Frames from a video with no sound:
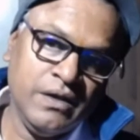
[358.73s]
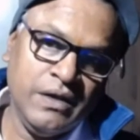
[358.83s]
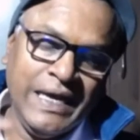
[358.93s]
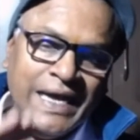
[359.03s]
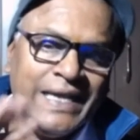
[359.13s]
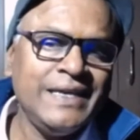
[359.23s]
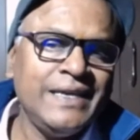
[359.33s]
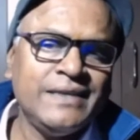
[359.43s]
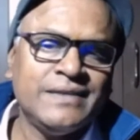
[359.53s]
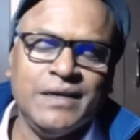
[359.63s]
any
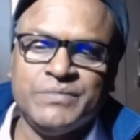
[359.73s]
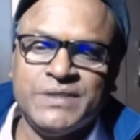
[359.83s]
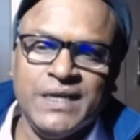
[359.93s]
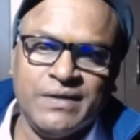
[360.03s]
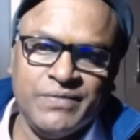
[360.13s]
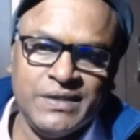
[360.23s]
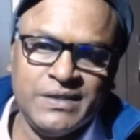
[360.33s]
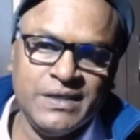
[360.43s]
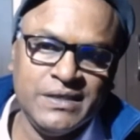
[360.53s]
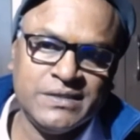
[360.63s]
subject with
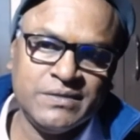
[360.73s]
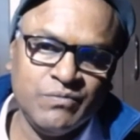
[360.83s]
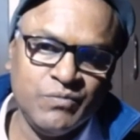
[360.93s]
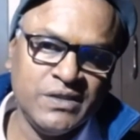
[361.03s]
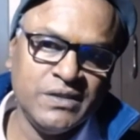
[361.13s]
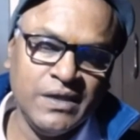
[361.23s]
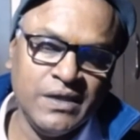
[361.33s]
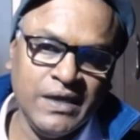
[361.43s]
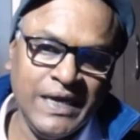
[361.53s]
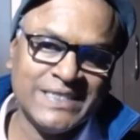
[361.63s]
this, with
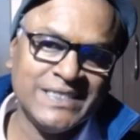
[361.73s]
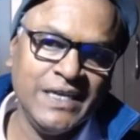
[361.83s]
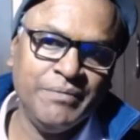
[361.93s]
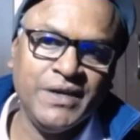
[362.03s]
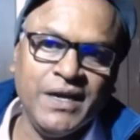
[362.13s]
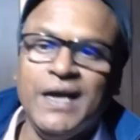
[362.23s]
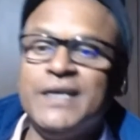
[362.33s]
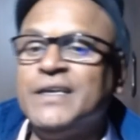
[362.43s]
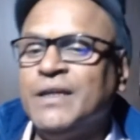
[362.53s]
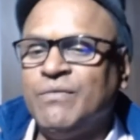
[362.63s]
except I
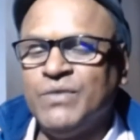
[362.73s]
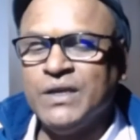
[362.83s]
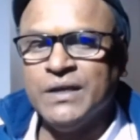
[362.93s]
and we.